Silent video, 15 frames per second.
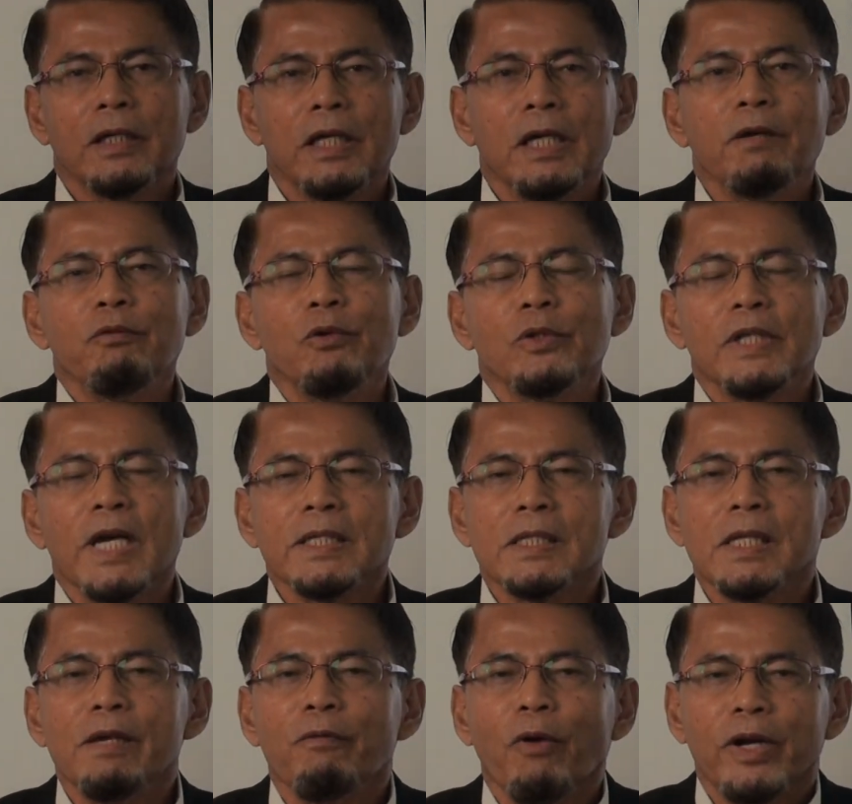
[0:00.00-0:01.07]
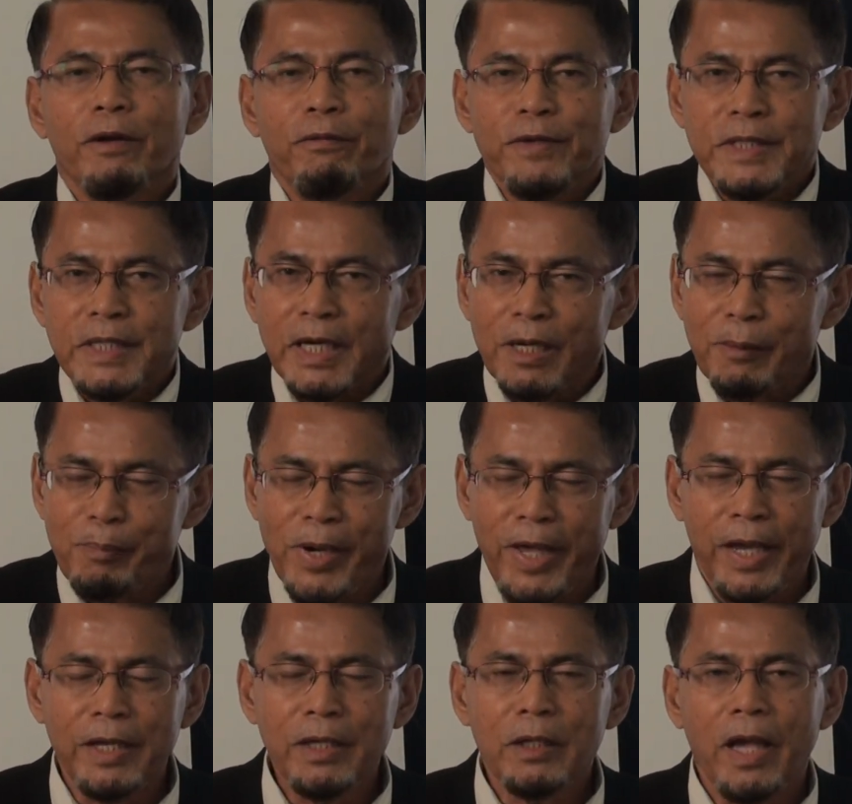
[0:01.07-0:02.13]
If you just live on the physical
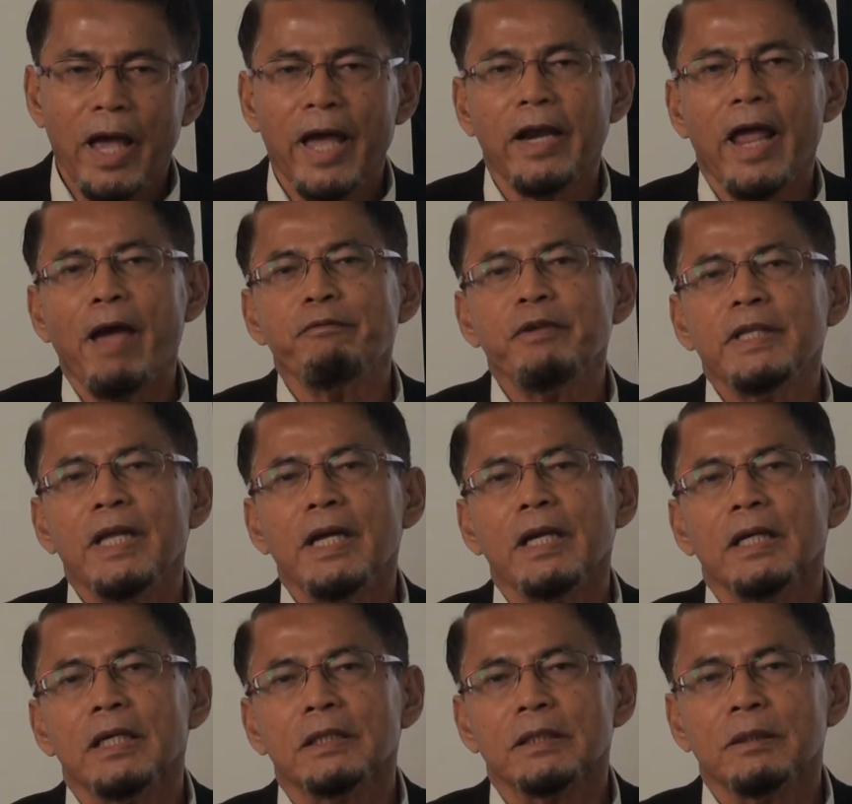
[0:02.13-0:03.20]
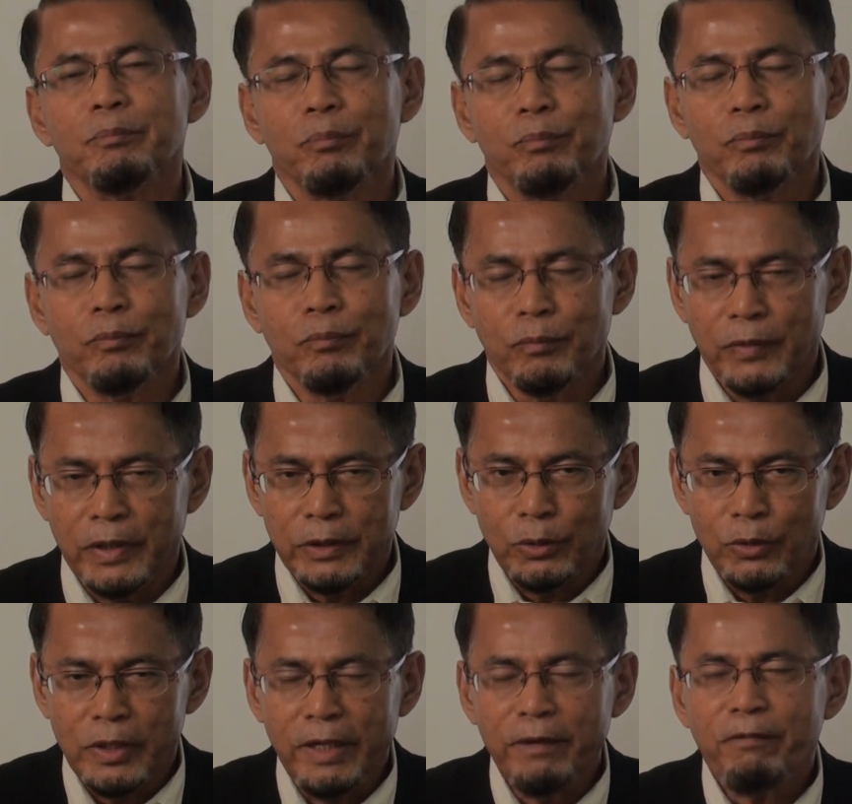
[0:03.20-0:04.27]
plane and everything is,
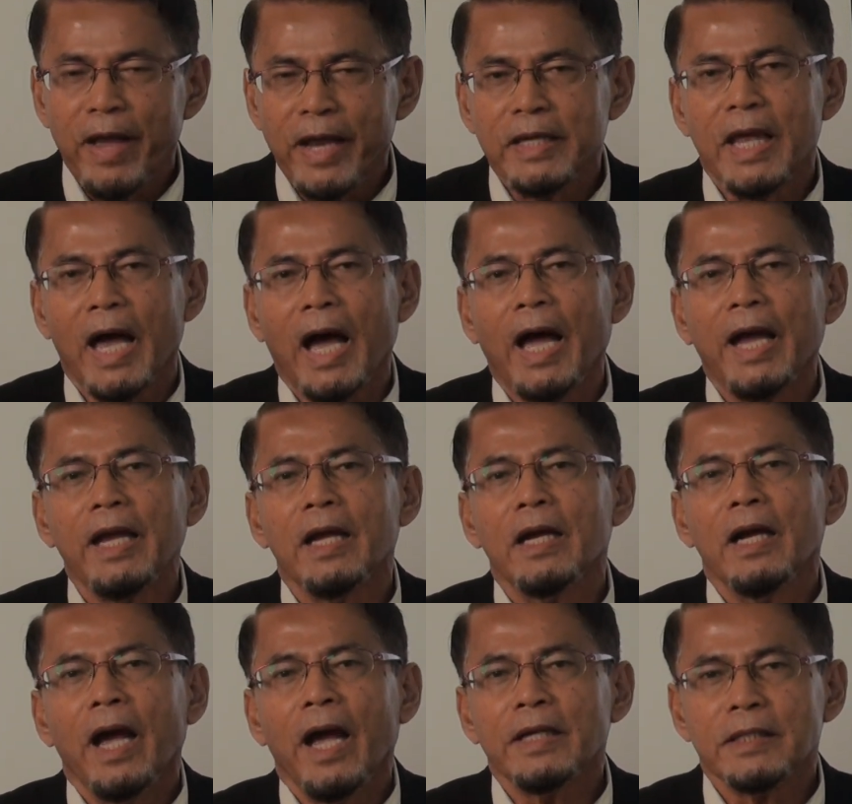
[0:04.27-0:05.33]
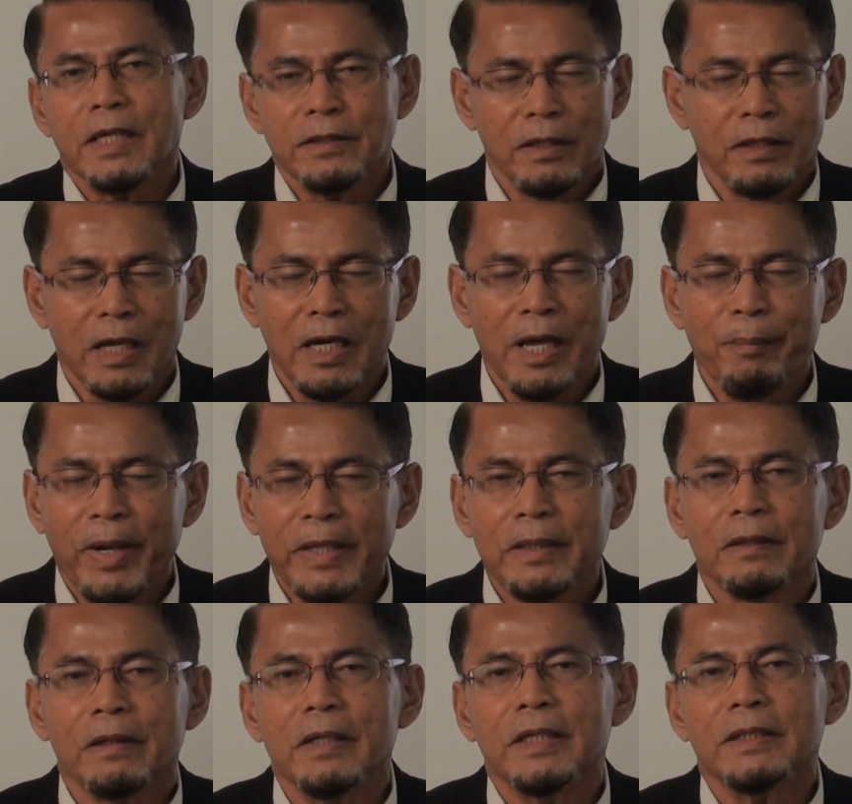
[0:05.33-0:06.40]
you live and die as a secular
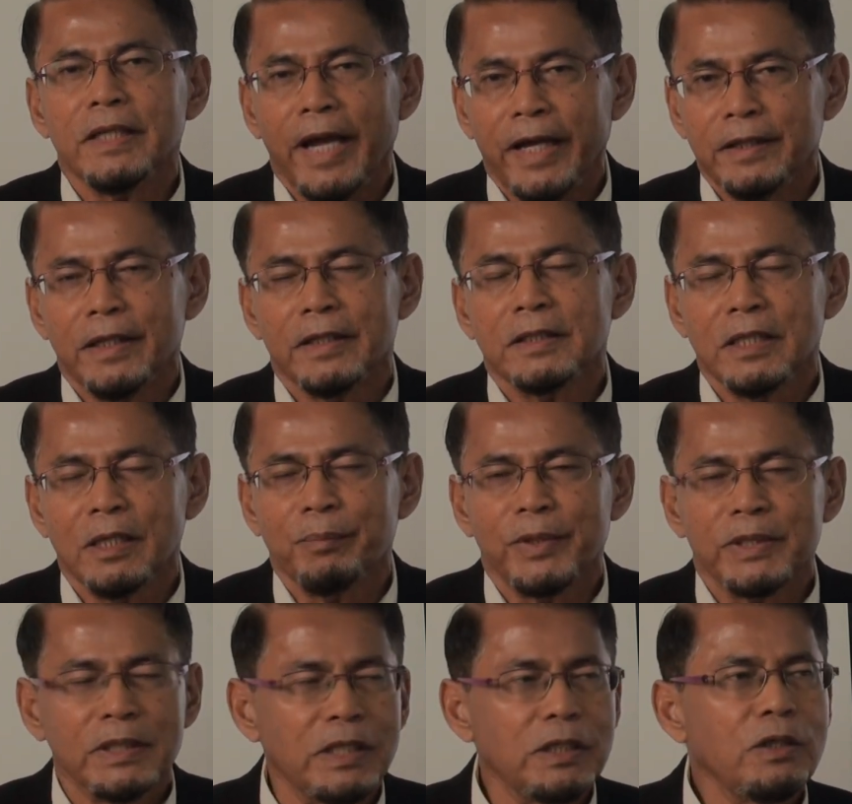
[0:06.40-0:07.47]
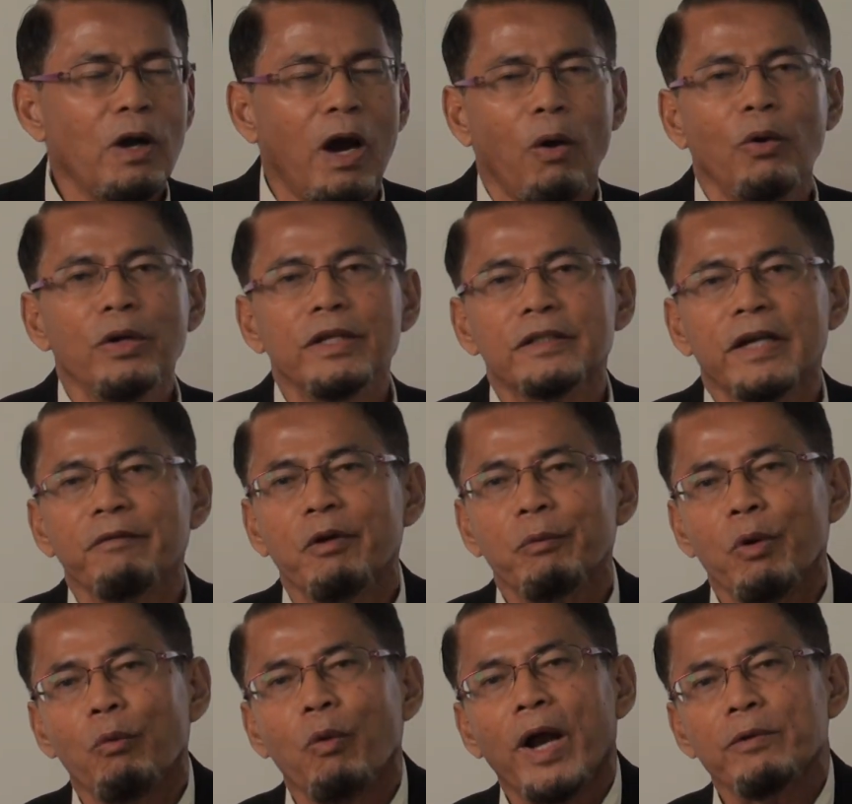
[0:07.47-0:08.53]
materialist atheistic person, you are only driving
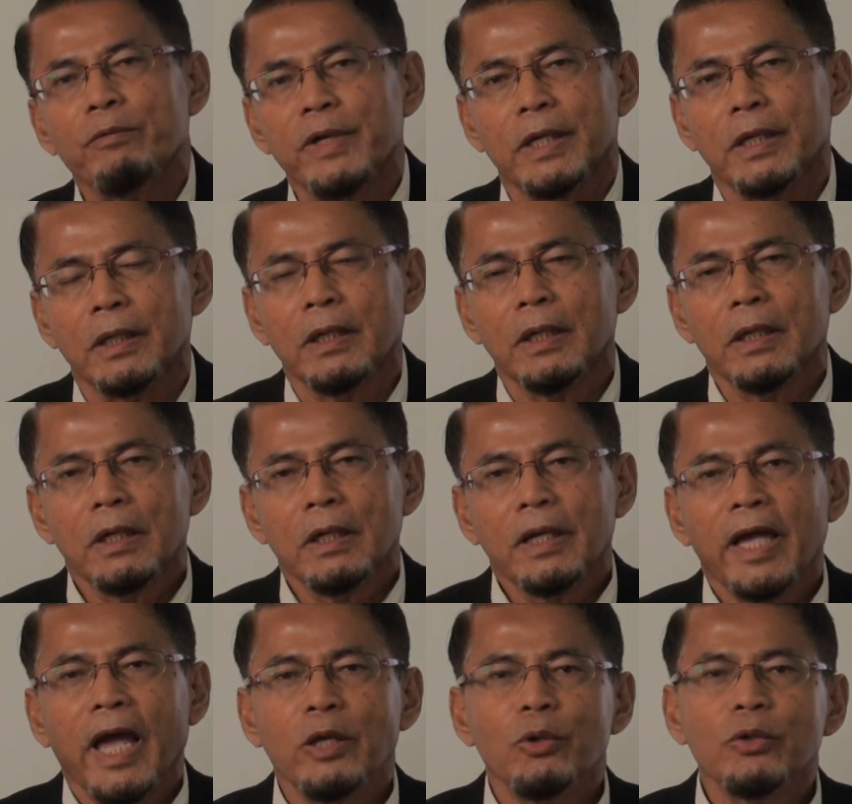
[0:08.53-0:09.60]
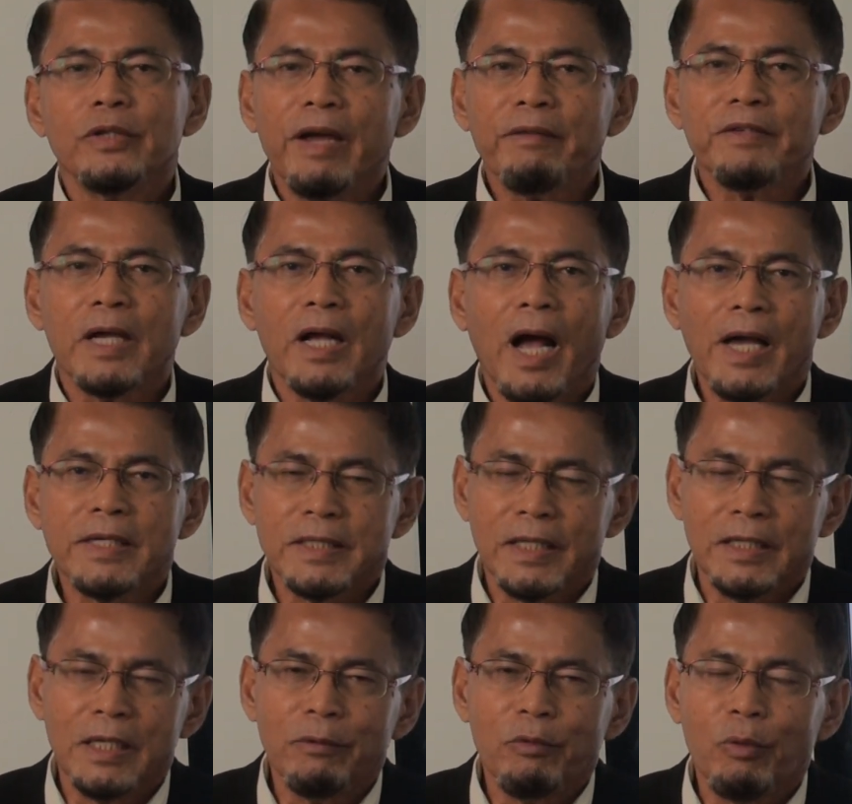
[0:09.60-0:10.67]
with 1 wheel. Can you drive the car
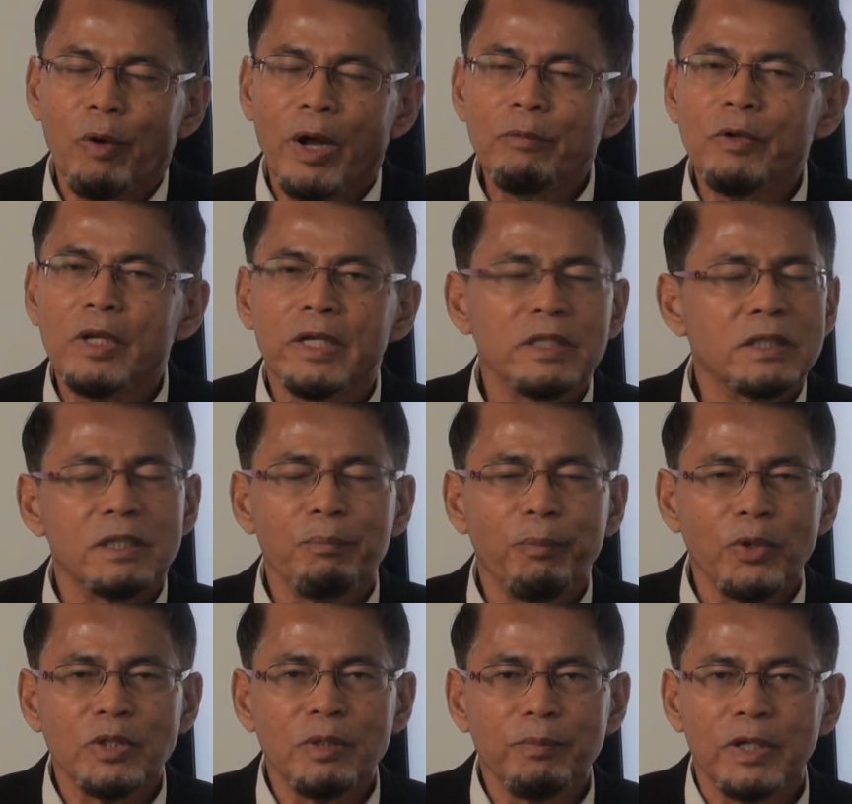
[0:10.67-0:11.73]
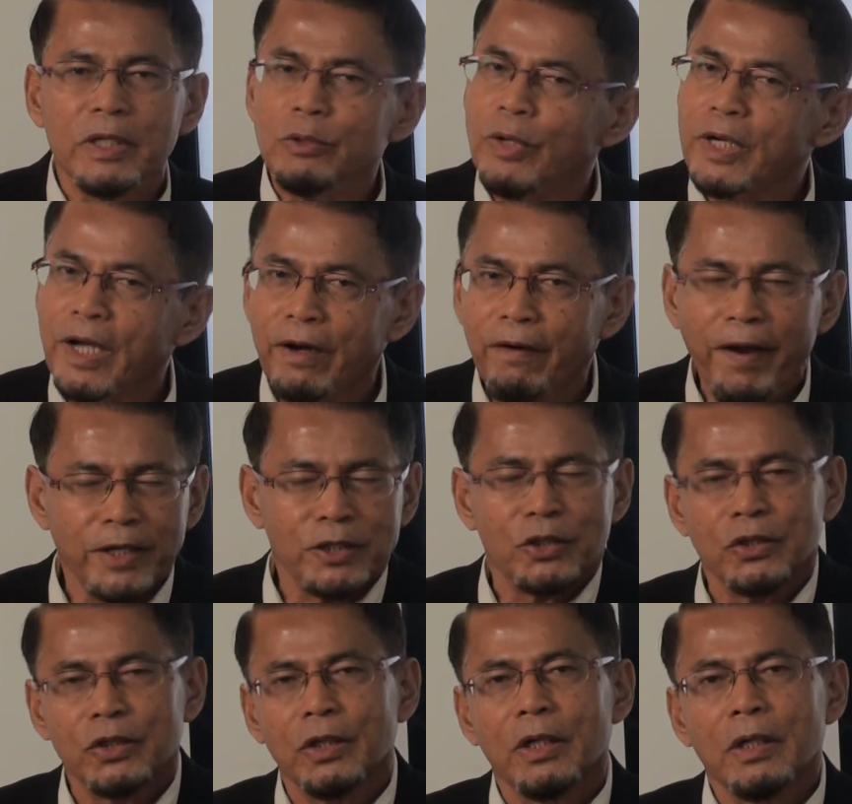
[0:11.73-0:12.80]
steadily with 1 wheel? It's impossible. You will crash.